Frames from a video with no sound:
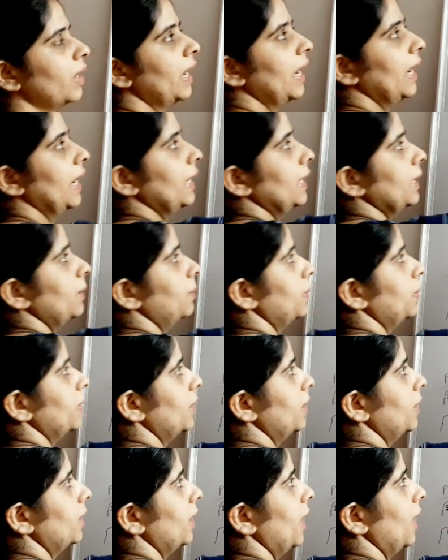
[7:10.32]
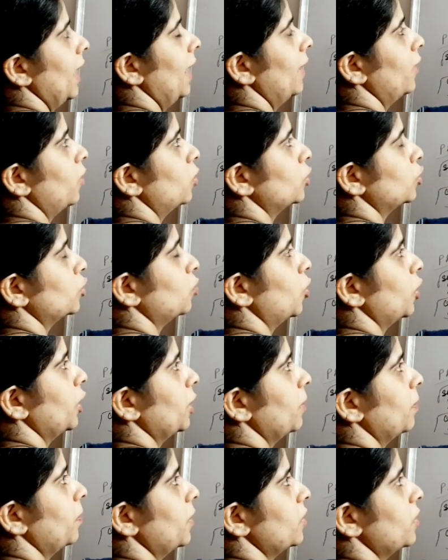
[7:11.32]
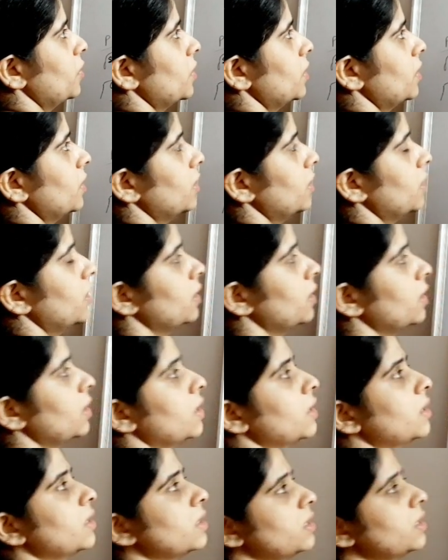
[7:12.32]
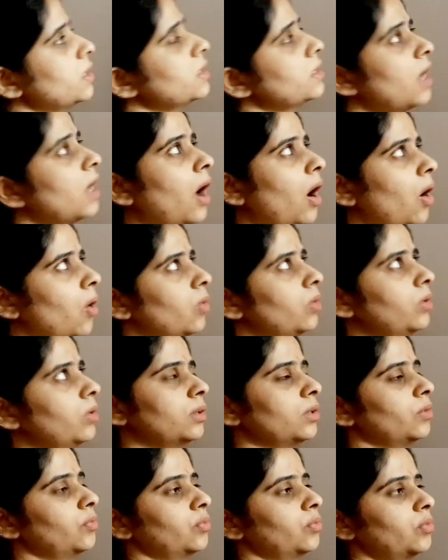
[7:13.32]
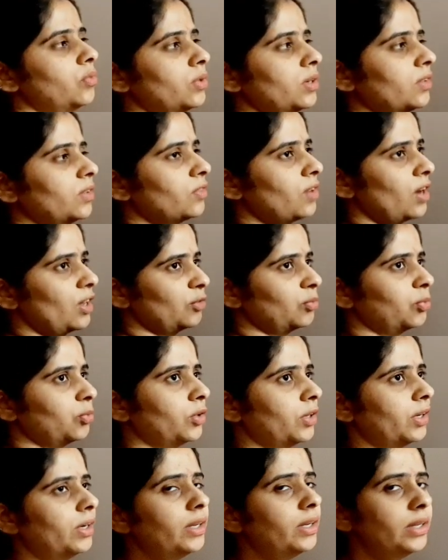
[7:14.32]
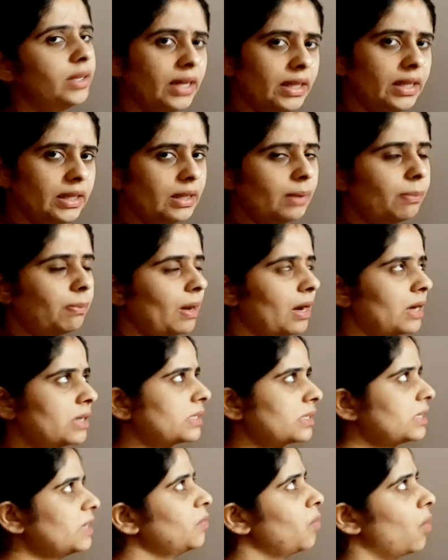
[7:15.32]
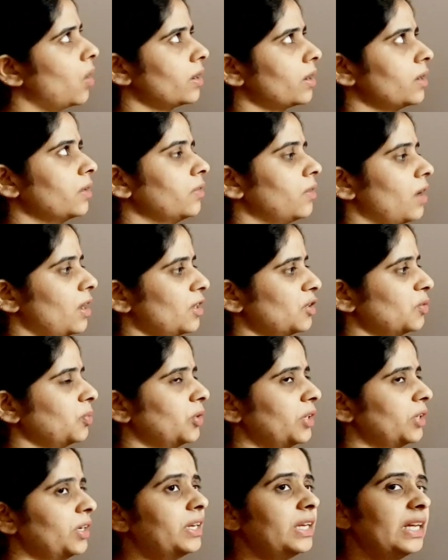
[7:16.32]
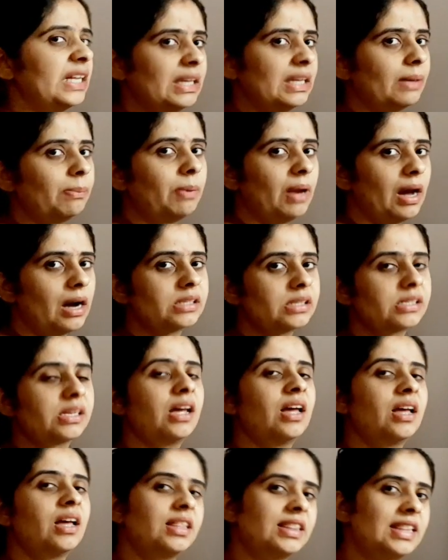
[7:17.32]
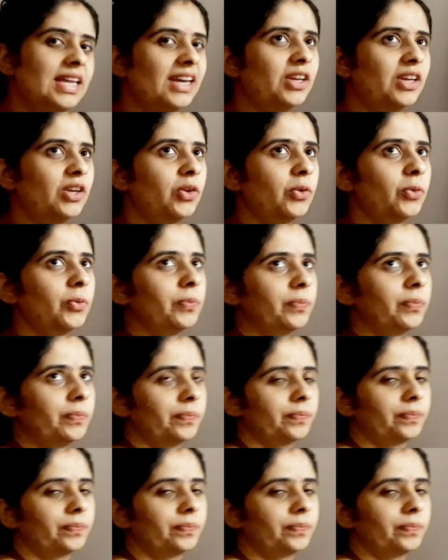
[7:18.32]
ATP and osmotic pressure. This is how the food is transported in the plants and water is transported in the plants. Thank you.